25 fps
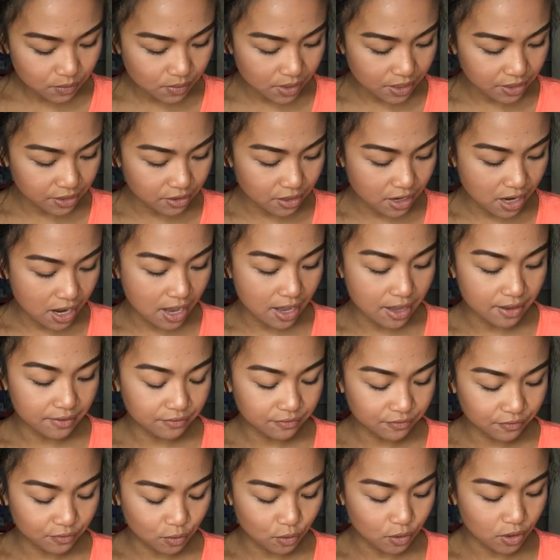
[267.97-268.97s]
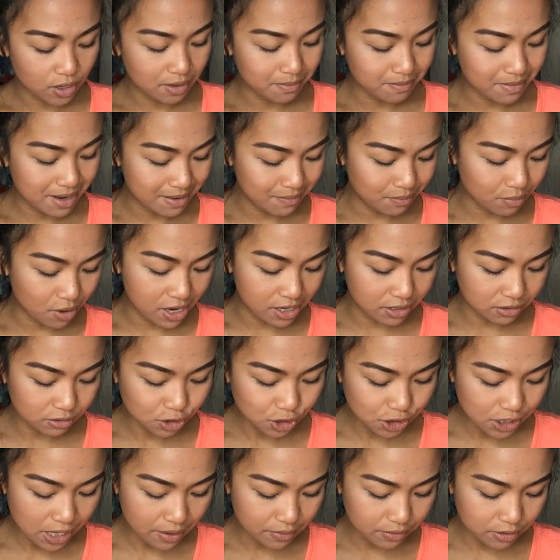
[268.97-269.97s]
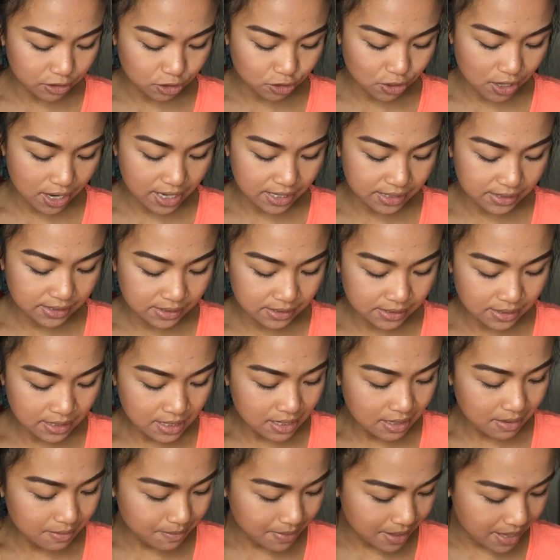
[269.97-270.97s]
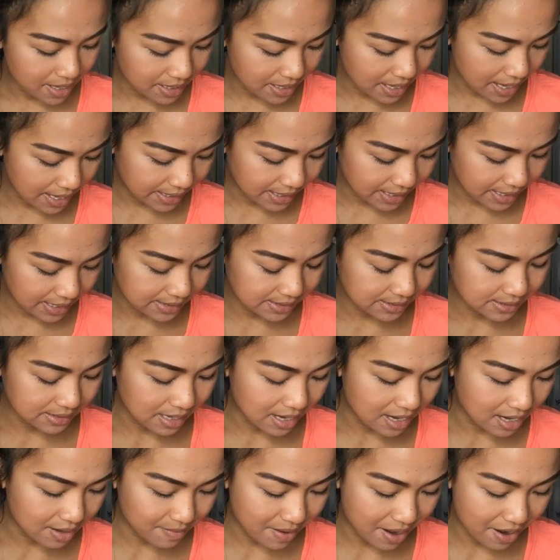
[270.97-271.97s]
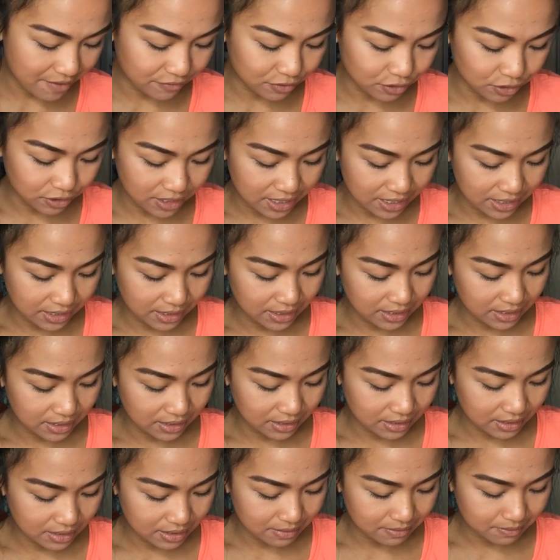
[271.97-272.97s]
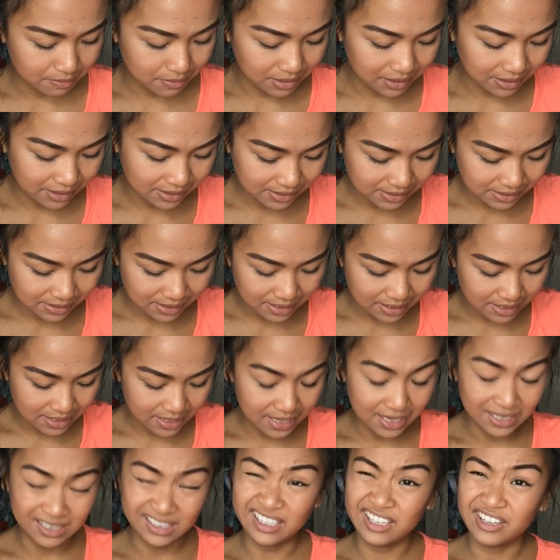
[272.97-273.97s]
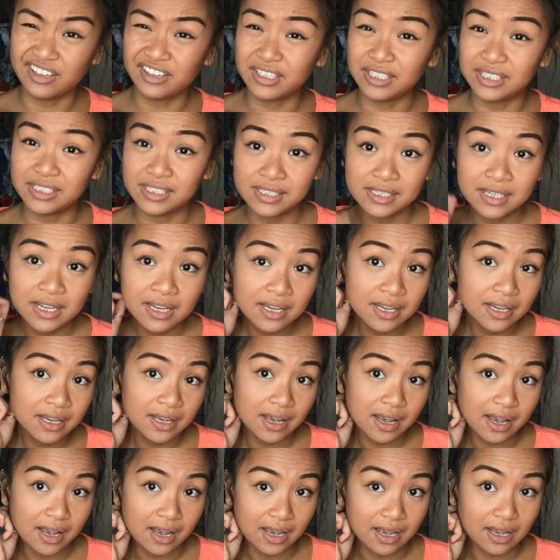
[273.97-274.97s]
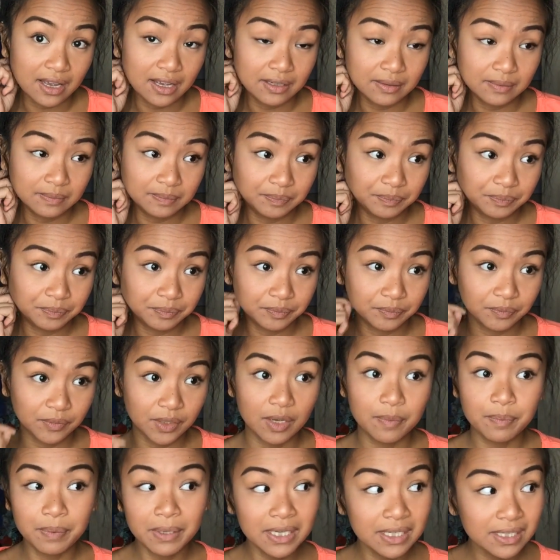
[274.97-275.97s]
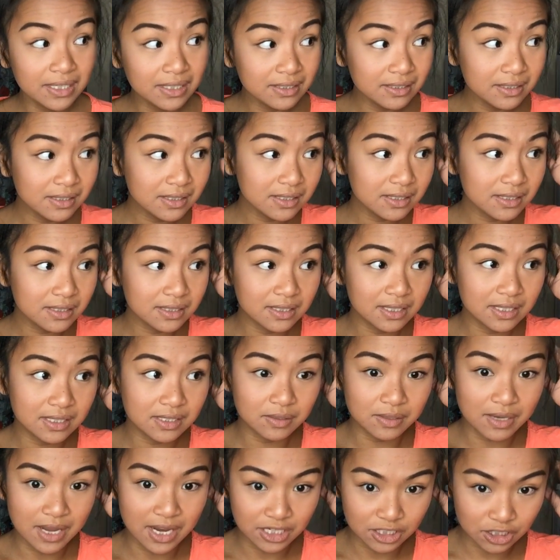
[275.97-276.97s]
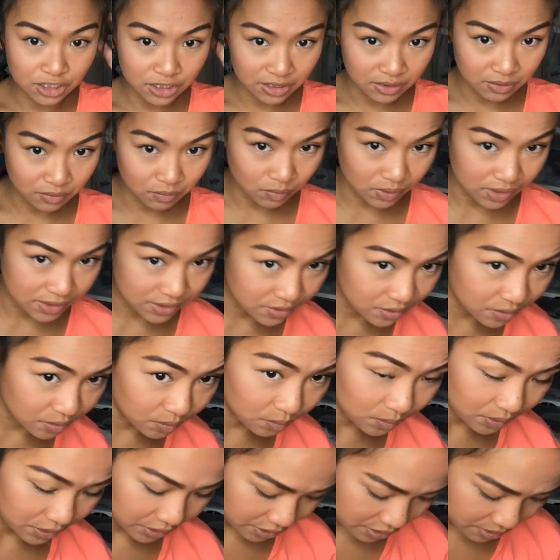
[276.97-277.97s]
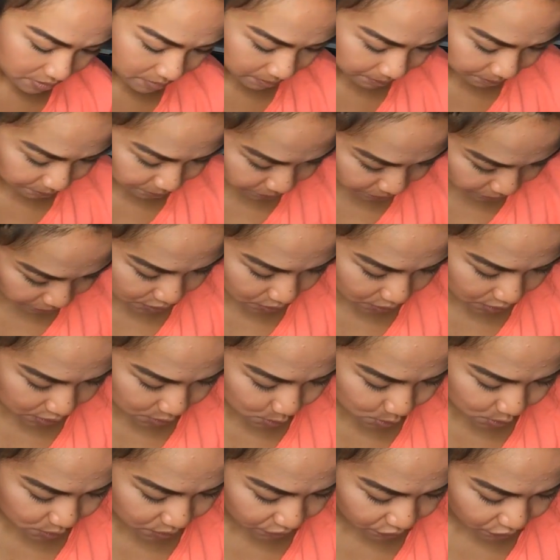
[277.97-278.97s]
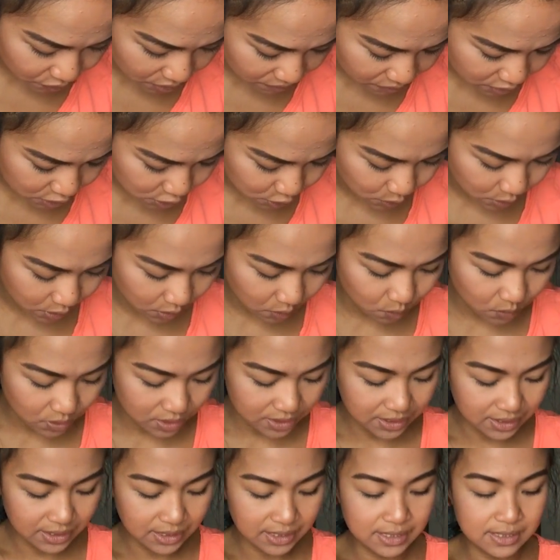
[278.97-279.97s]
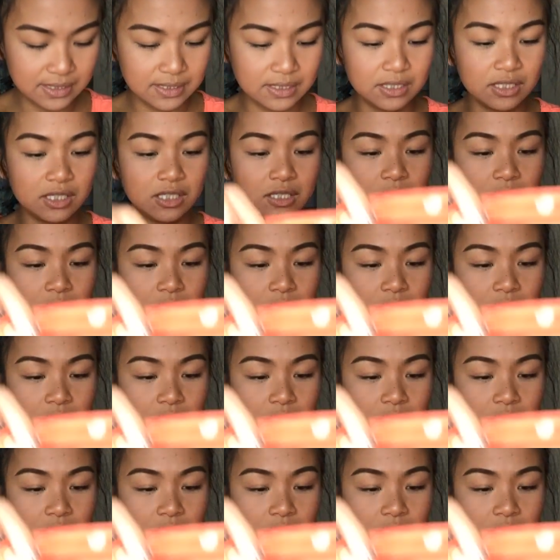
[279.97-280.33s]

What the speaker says: a runner-up for my bridal shower dress, but I guess after getting Melissa and Larry's opinions, this actually was the winner. So this was from Forever 21. It is a